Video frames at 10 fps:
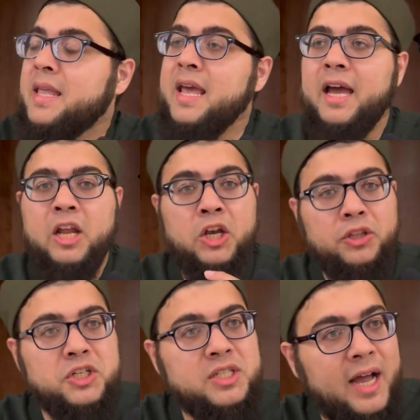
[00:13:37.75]
And
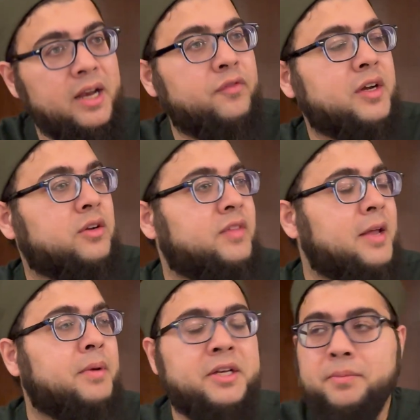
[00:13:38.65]
another side effect of that,
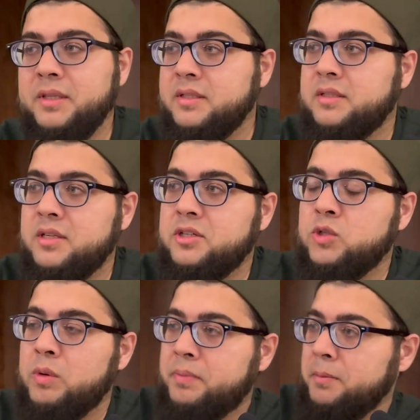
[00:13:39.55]
my dear brothers and sisters,
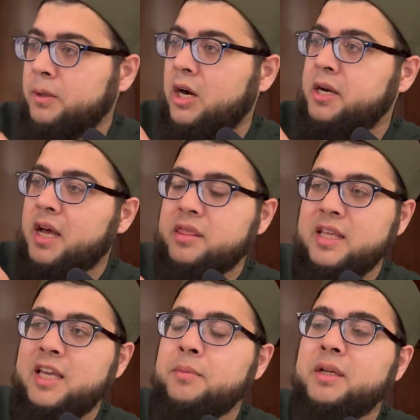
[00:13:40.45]
when people are not
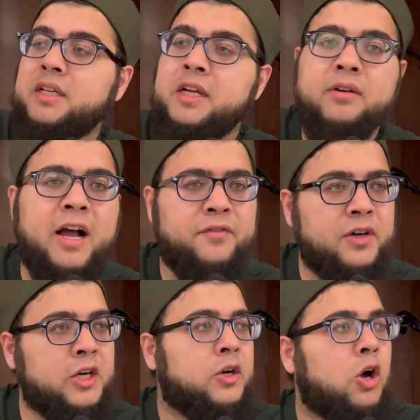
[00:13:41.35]
thinking about the hereafter
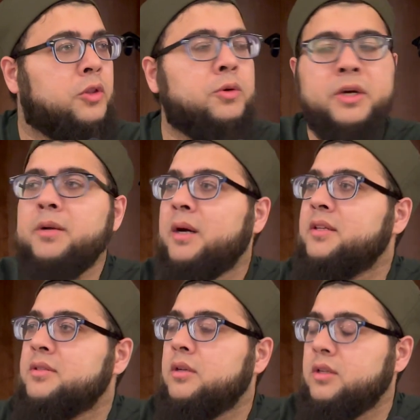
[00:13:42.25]
and all they're worried about
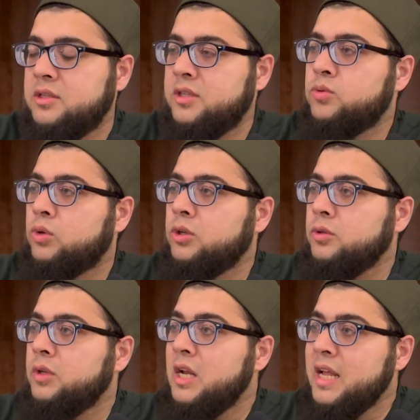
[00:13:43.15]
is this
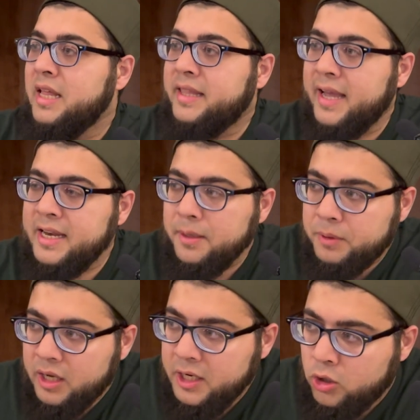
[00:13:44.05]
world, they end up
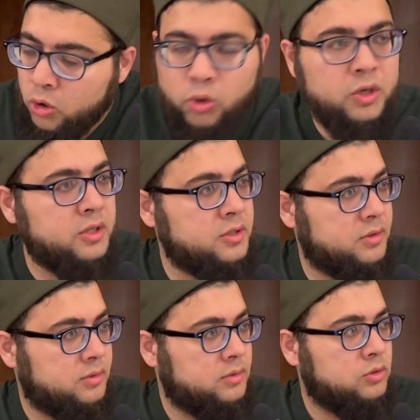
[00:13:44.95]
cutting corners
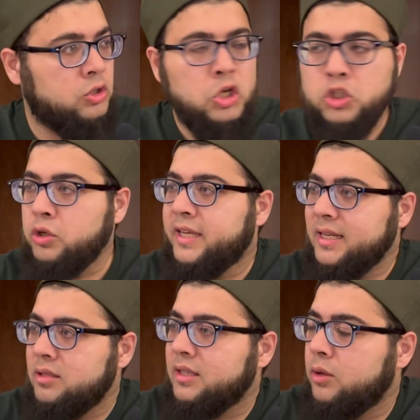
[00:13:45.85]
to get
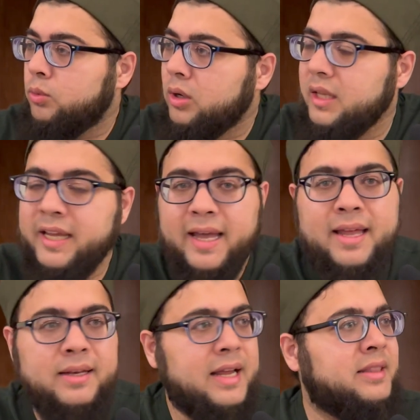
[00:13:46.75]
to the worldly
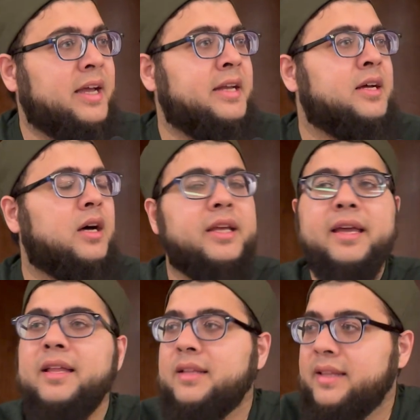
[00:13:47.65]
end and the hedonic
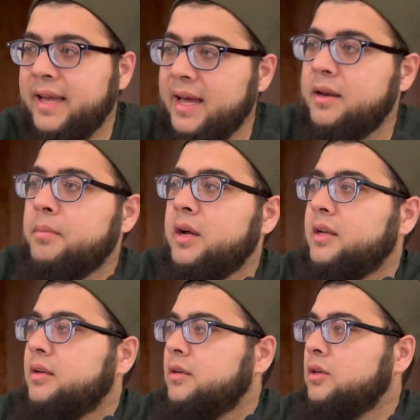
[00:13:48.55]
end that they had in
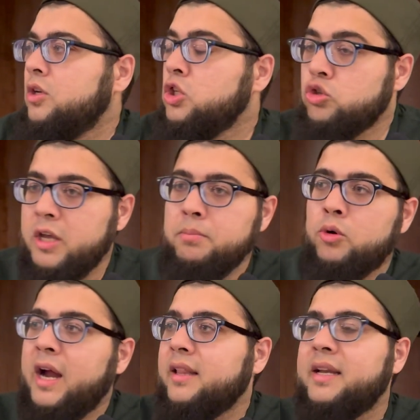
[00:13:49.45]
mind. So
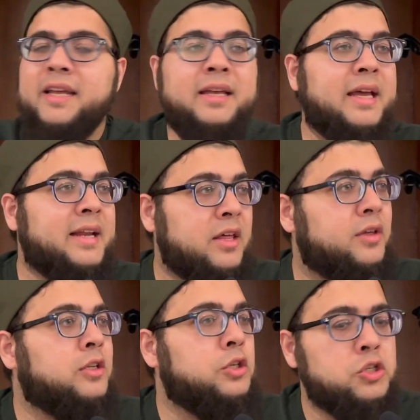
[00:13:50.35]
immorality and
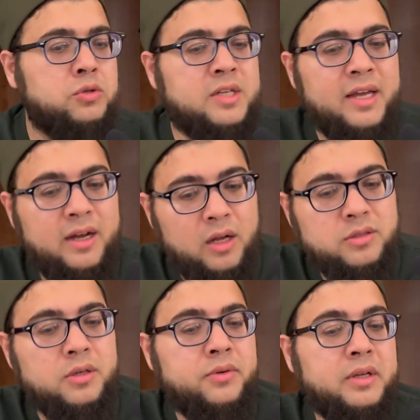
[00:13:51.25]
ethical issues kind of
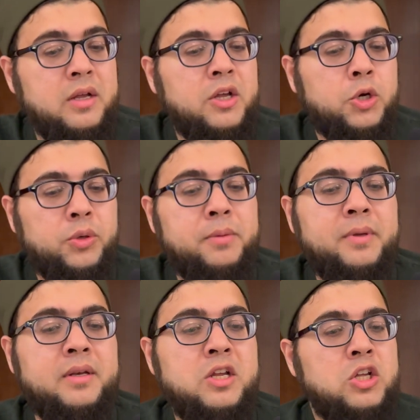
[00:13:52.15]
also creep
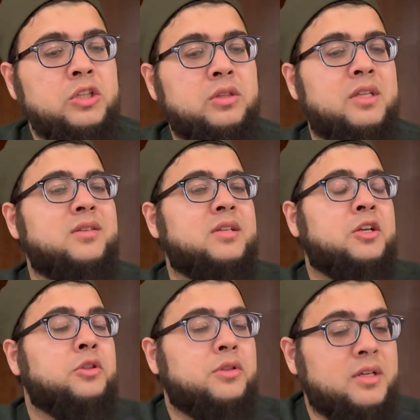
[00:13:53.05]
in. This is
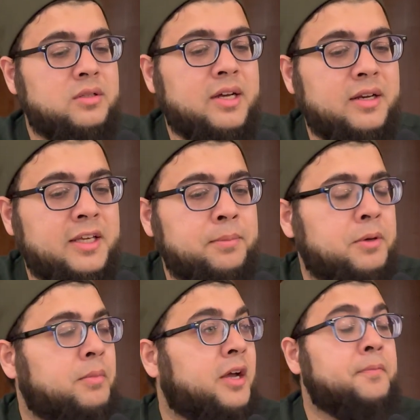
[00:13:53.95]
another thing to kind of keep
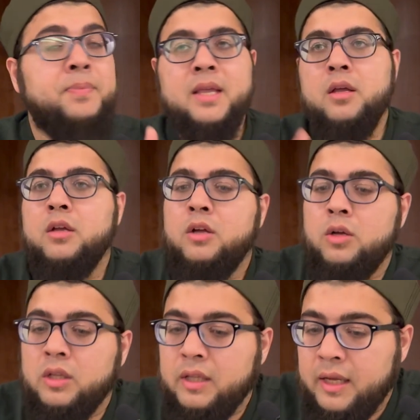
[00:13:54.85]
in mind.
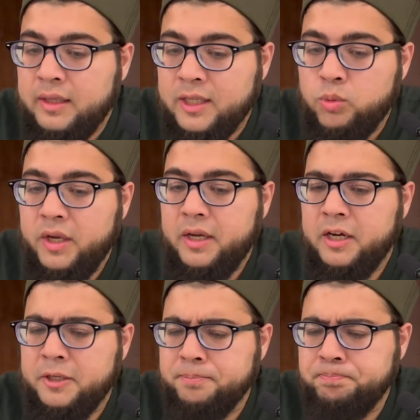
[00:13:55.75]
That's why
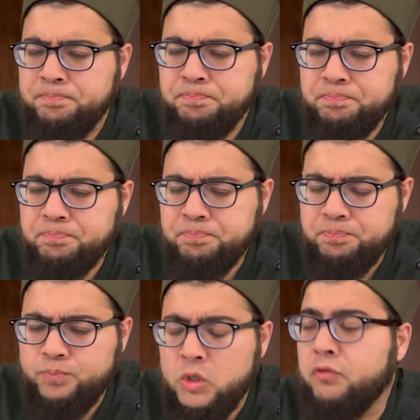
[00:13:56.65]

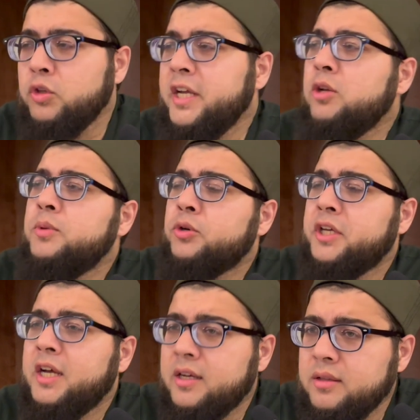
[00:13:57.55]
Fudayl ibn
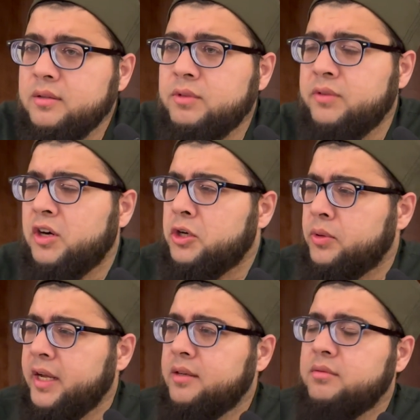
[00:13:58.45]
Iyad, one of our
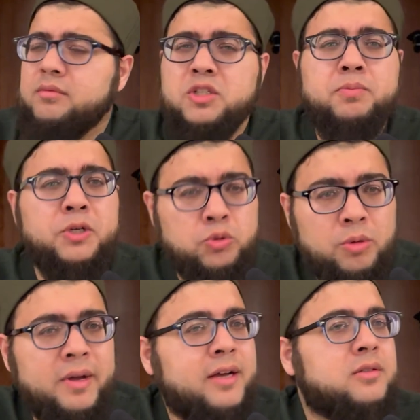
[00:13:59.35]
great spiritual
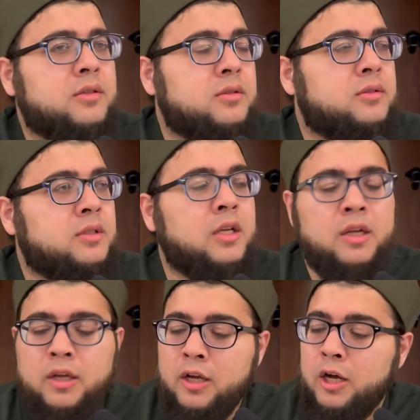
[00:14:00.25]
masters,
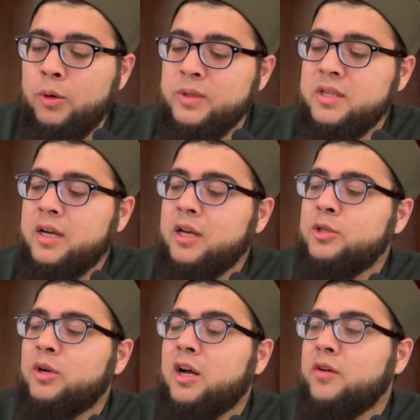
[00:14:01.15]
once he got
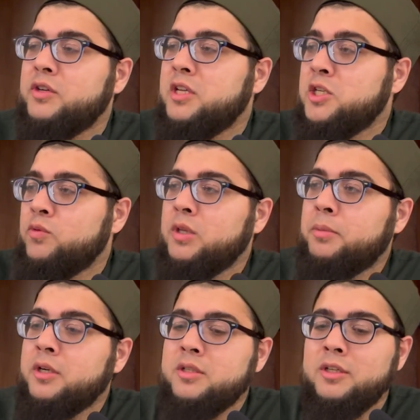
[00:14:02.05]
into a conversation with a
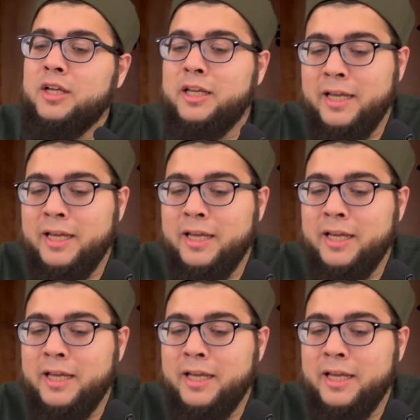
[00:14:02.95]
person and he